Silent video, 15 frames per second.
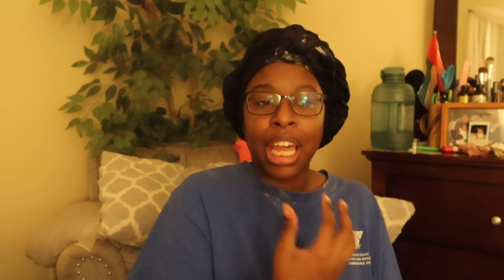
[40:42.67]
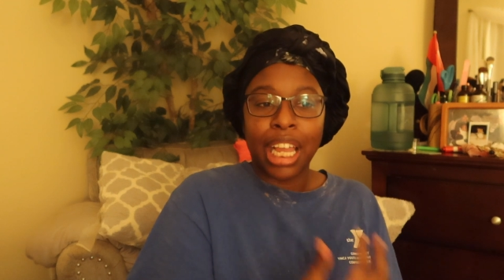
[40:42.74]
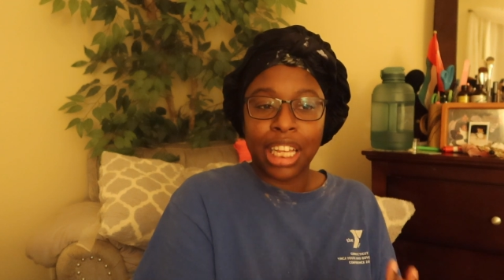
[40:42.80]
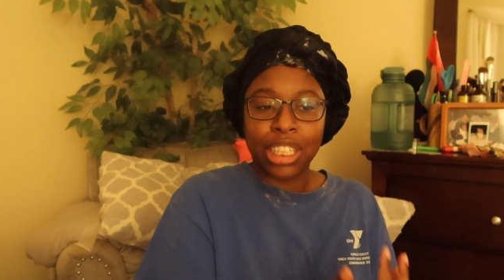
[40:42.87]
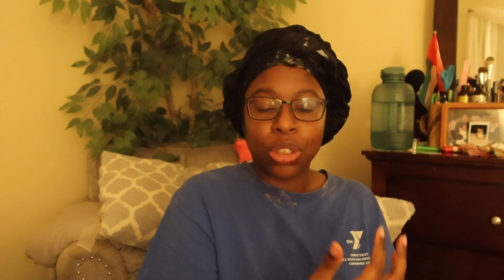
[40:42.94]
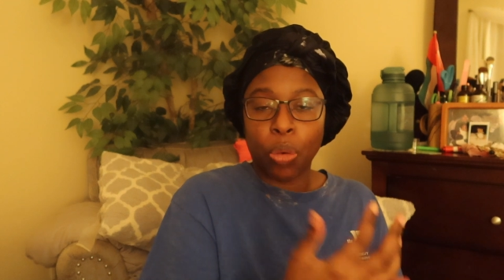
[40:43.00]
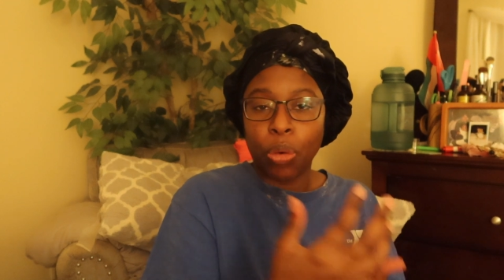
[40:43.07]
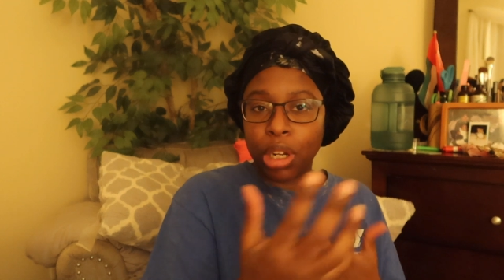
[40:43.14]

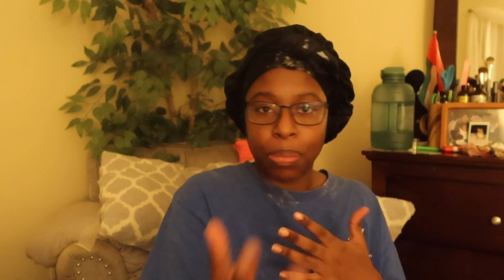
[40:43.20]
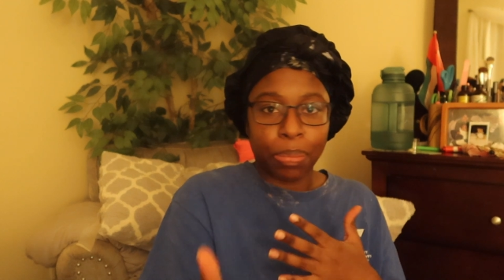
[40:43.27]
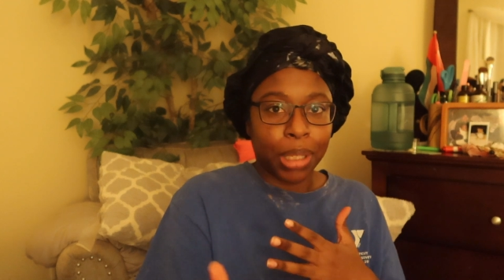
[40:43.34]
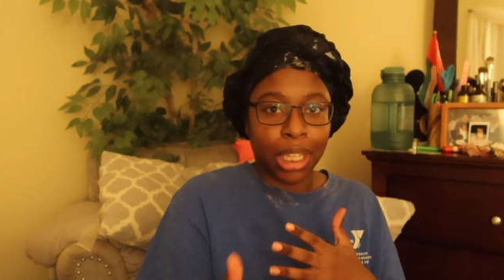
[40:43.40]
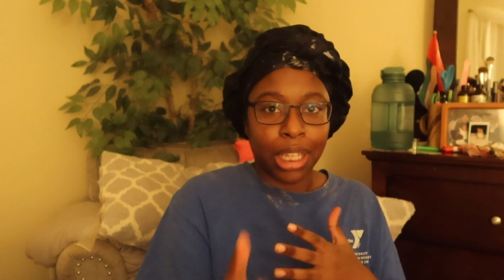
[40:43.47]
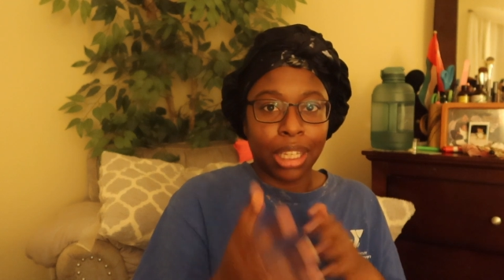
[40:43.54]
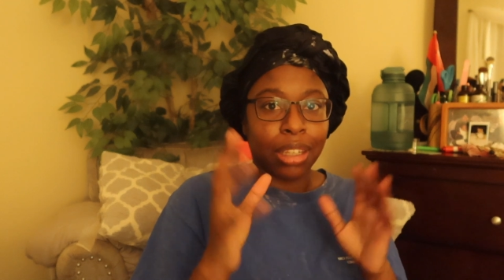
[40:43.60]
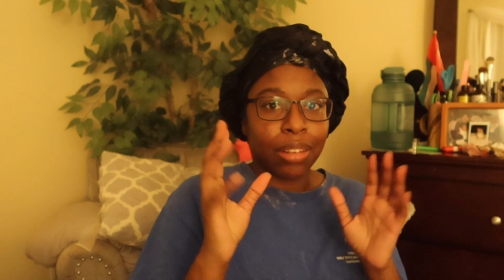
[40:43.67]
is going to
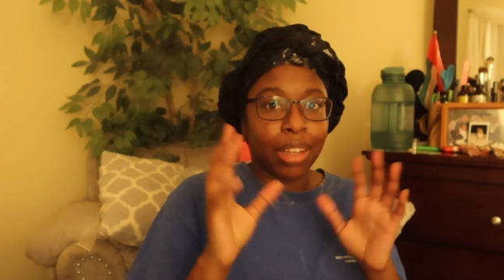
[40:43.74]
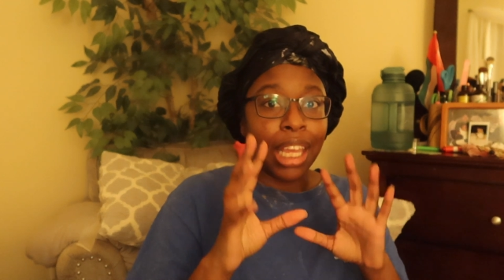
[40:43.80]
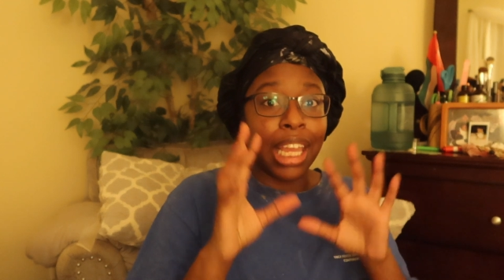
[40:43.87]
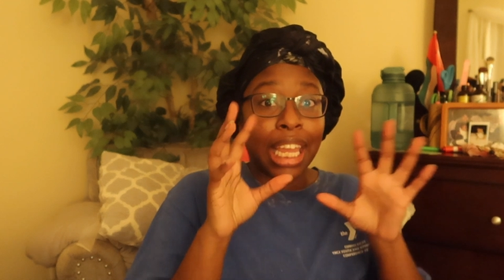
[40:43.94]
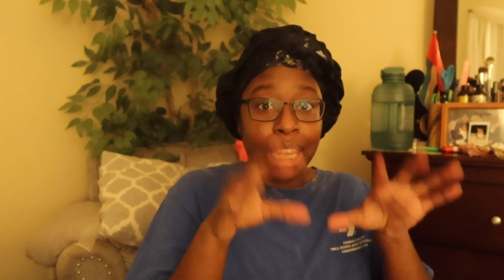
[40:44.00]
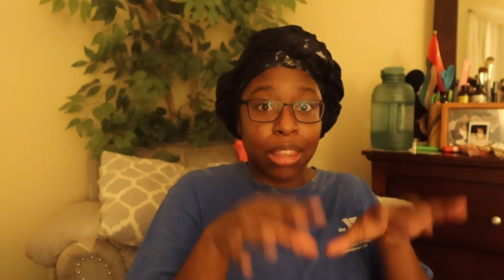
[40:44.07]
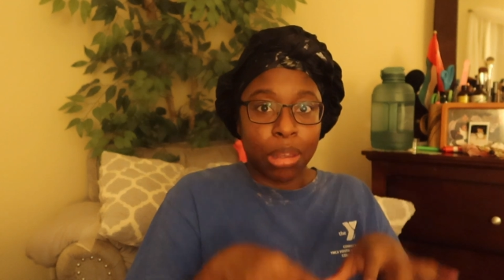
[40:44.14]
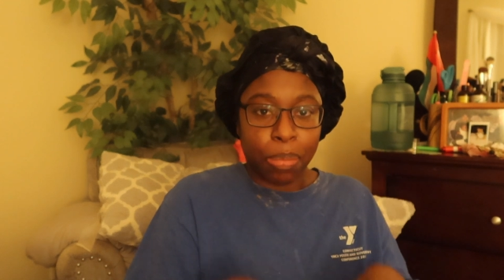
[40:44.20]
be
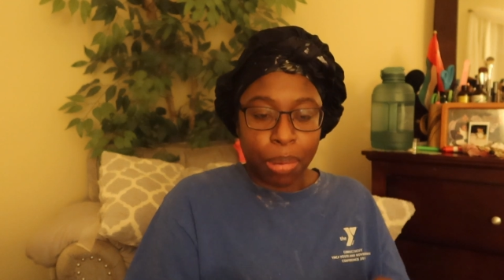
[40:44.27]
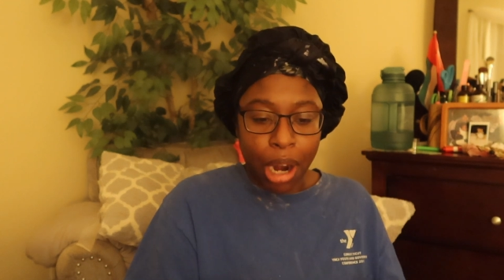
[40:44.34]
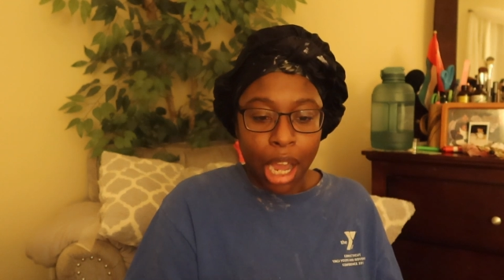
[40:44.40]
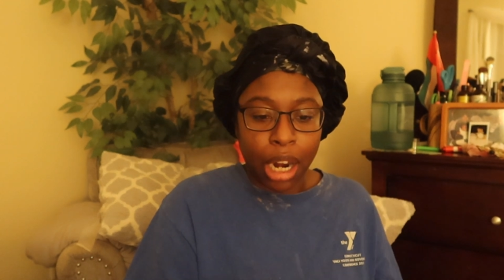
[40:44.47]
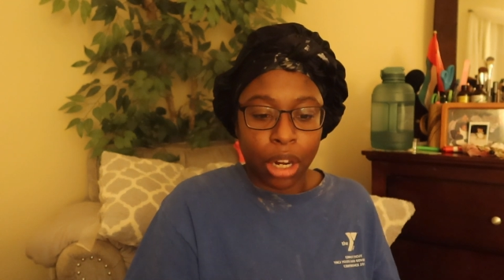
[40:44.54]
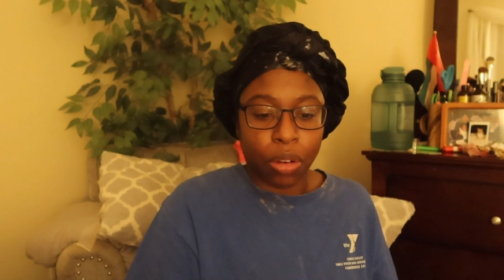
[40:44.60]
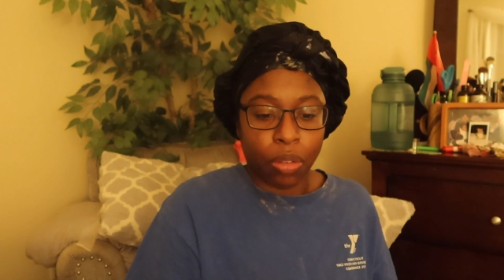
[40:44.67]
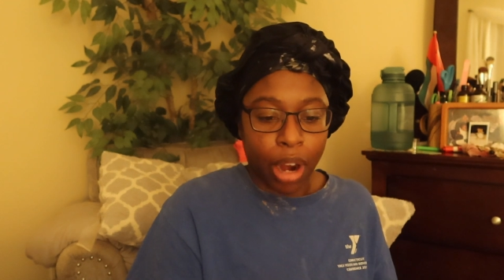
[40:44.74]
in the
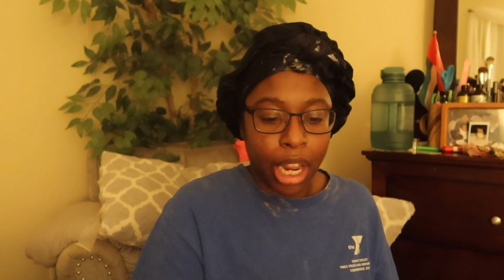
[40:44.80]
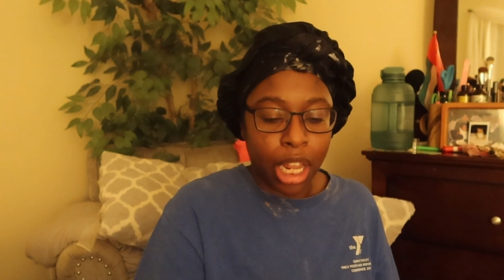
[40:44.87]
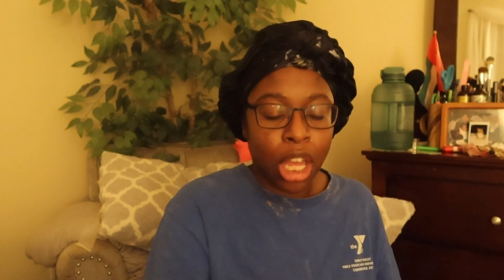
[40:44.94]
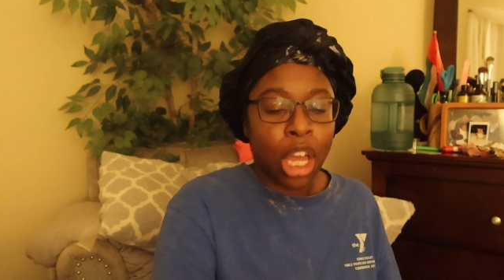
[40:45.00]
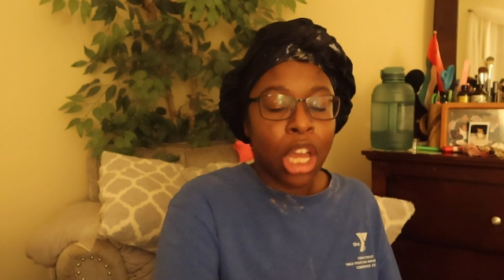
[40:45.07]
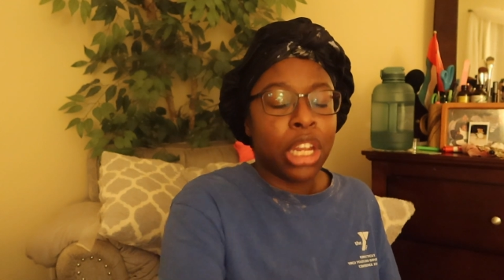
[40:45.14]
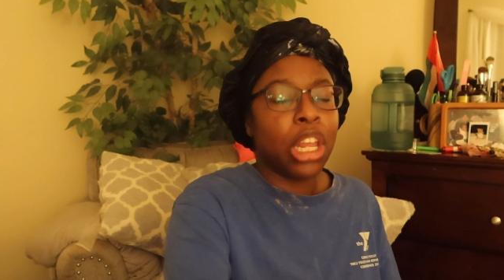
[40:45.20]
product, right?